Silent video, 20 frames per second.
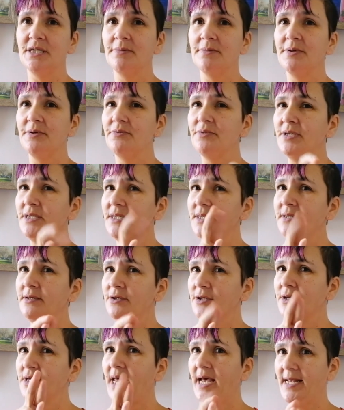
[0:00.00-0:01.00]
They'll be a really
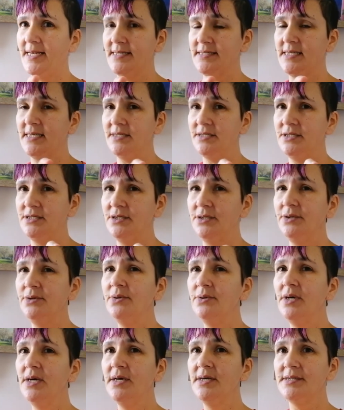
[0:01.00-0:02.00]
good asset to
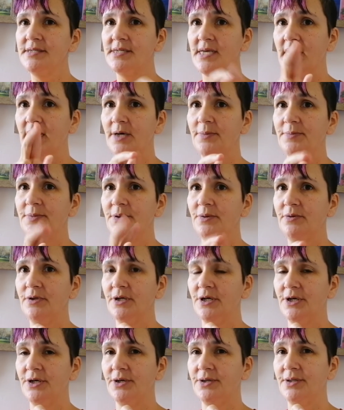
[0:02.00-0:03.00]
you to help you
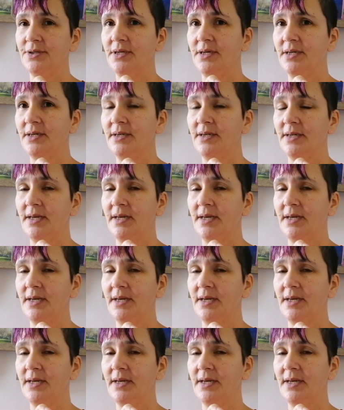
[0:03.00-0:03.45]
learn.